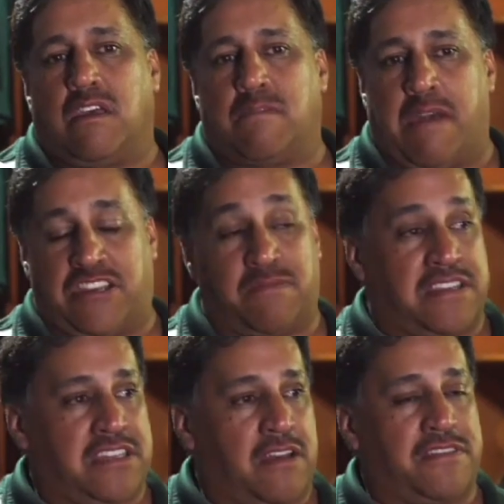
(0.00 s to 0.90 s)
Imagine
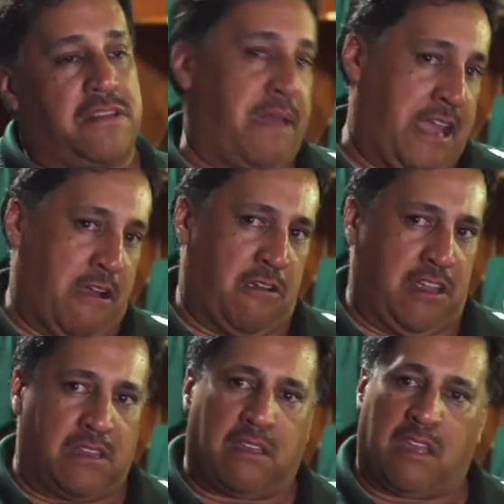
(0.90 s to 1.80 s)
myself as a
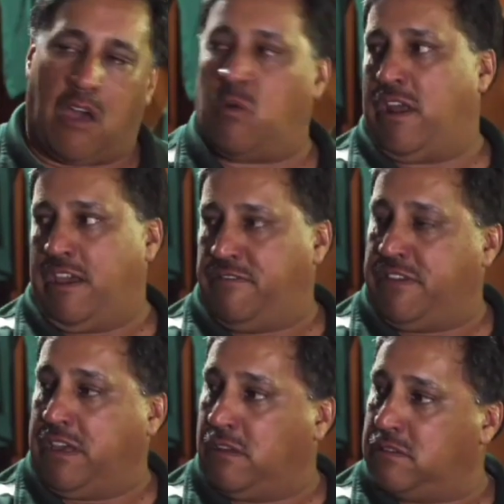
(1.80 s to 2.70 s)
parent. How would I
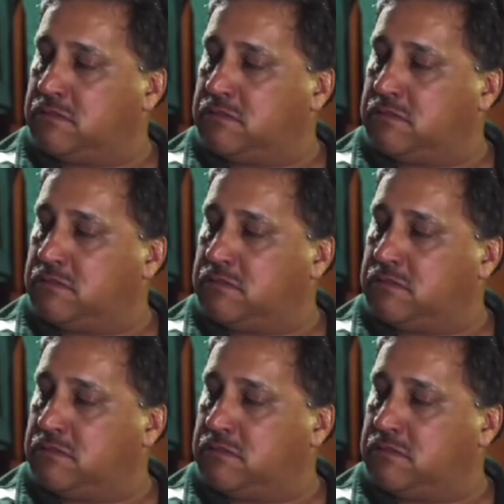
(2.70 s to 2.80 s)
feel?